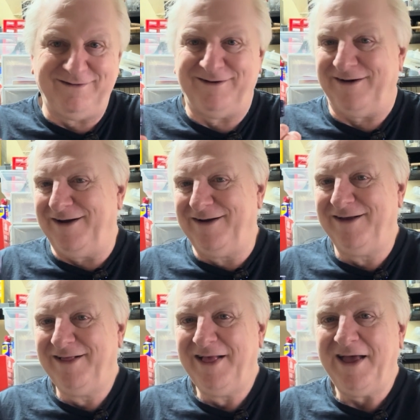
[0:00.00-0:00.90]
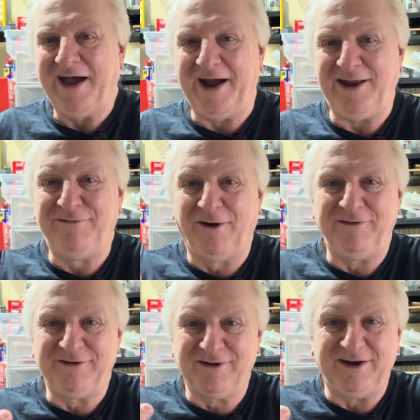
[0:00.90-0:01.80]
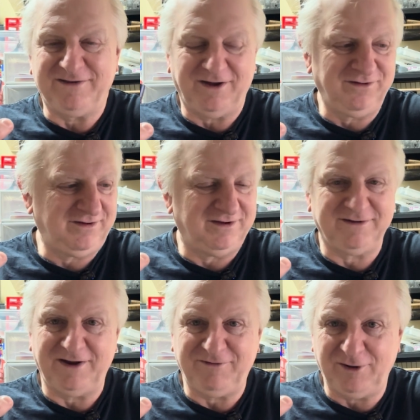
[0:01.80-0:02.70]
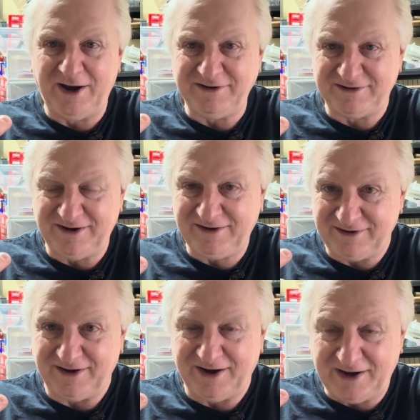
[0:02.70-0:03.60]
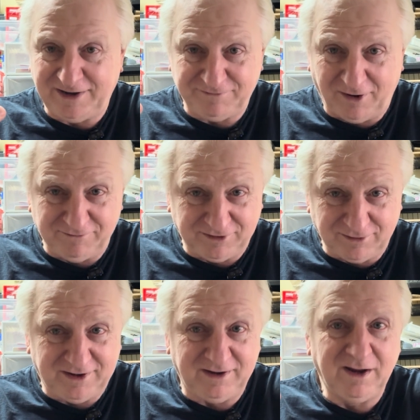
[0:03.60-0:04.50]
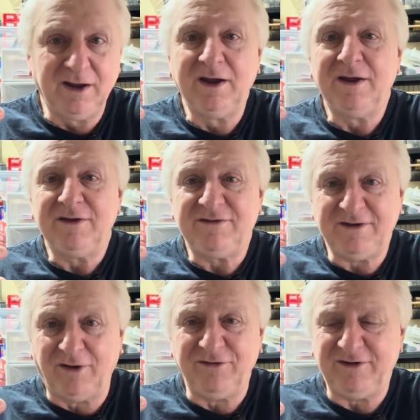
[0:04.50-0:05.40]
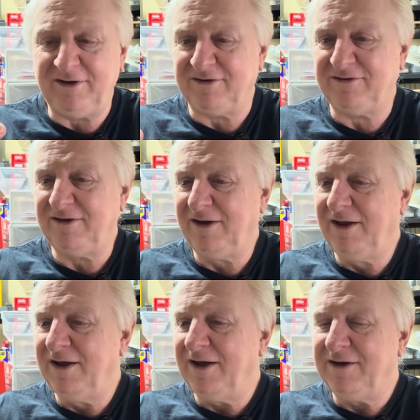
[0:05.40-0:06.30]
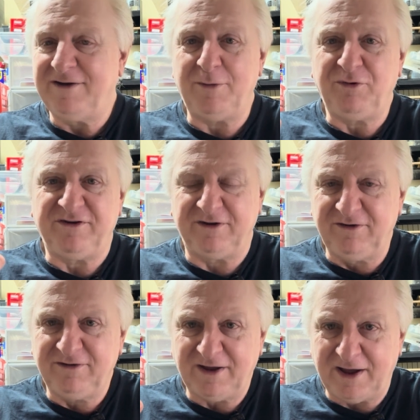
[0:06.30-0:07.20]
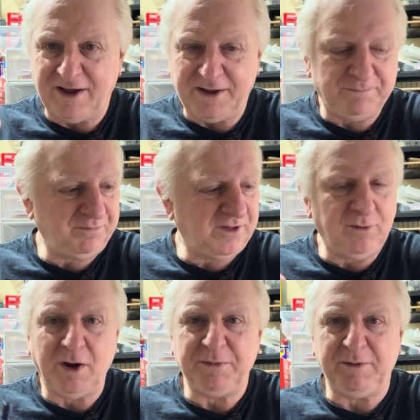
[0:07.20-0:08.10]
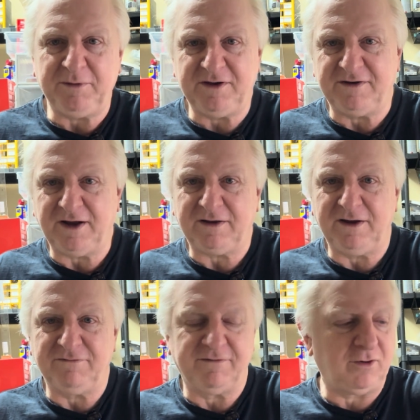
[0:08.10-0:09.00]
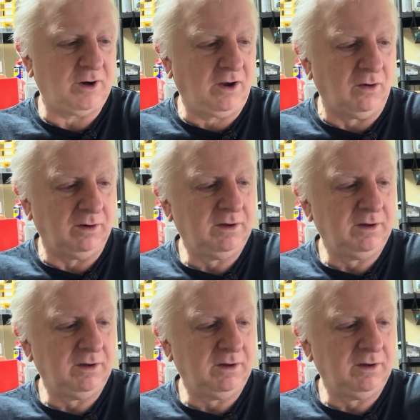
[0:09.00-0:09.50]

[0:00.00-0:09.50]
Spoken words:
right? 85 degrees Celsius. So if you're out detecting in 85 degree Celsius temperatures, you won't be detecting for very long.